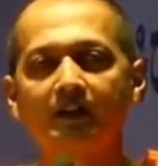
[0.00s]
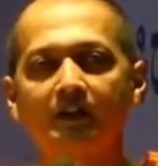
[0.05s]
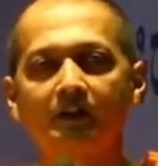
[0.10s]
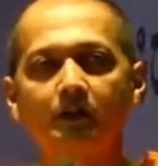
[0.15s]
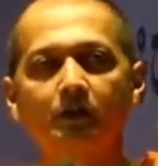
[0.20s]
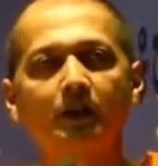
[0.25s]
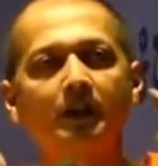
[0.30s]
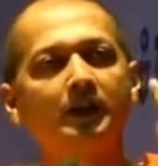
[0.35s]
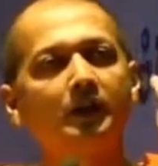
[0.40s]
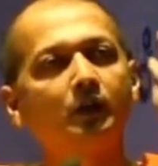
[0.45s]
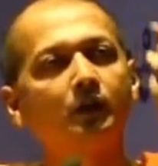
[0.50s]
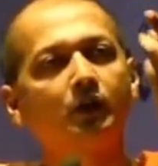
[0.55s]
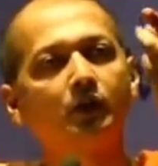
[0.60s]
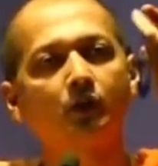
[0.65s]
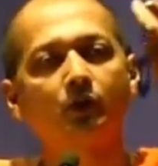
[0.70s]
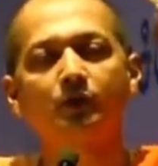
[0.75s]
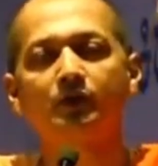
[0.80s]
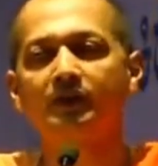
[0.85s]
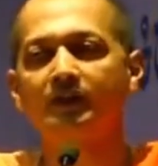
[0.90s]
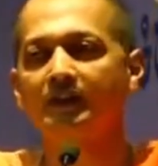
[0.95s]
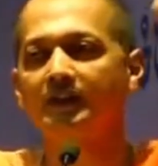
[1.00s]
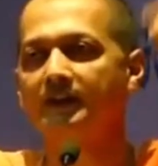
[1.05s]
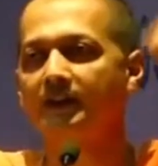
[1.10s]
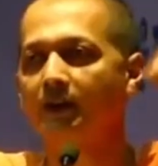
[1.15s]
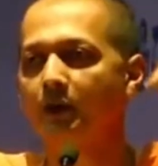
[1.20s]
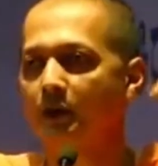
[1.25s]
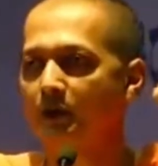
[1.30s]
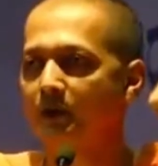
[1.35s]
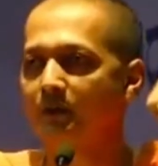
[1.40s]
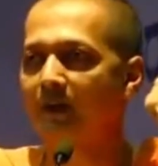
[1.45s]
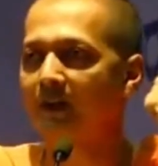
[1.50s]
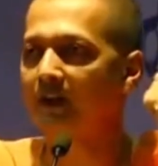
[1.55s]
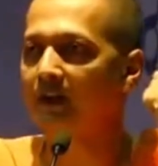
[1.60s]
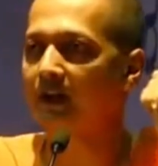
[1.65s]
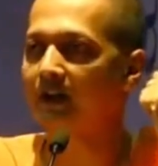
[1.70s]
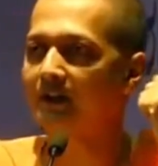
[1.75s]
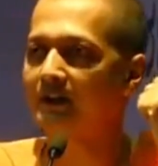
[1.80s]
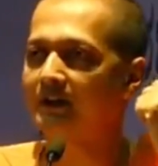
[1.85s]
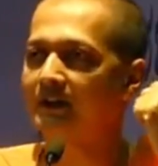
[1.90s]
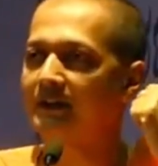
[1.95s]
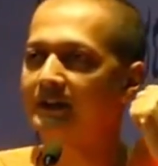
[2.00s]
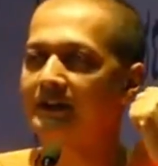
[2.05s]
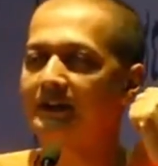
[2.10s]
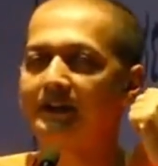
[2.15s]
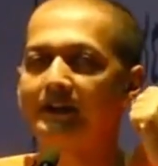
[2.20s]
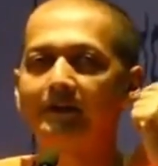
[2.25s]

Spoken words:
were destroyed. You know, 2 cities, Hiroshima and Nagasaki,